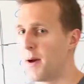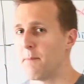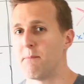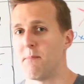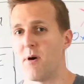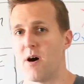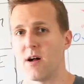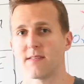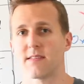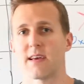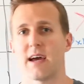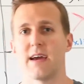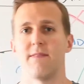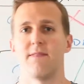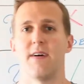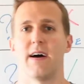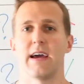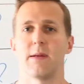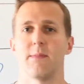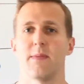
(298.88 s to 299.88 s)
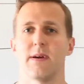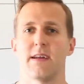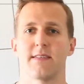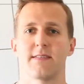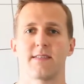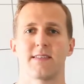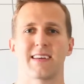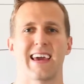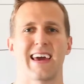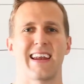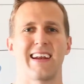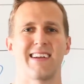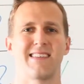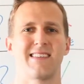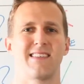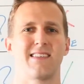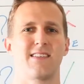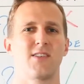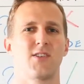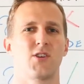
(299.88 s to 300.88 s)
multivitamins to kind
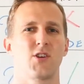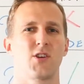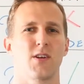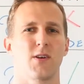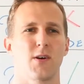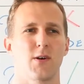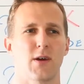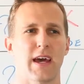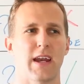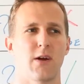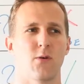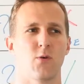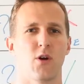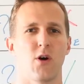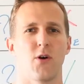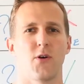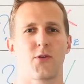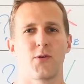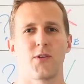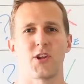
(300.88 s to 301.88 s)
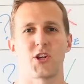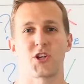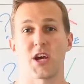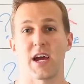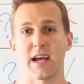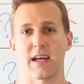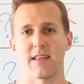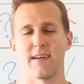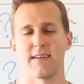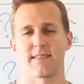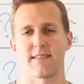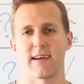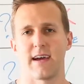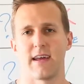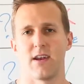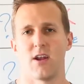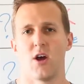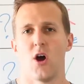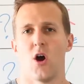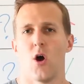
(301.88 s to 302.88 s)
of kind of go through the checklist
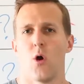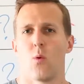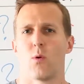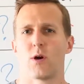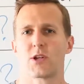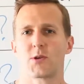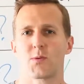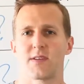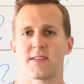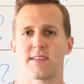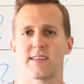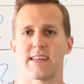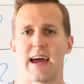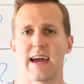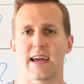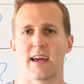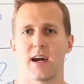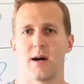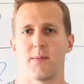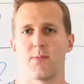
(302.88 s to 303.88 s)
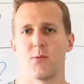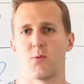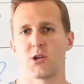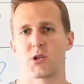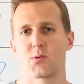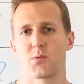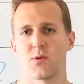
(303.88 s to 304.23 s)
on which ones stack up and which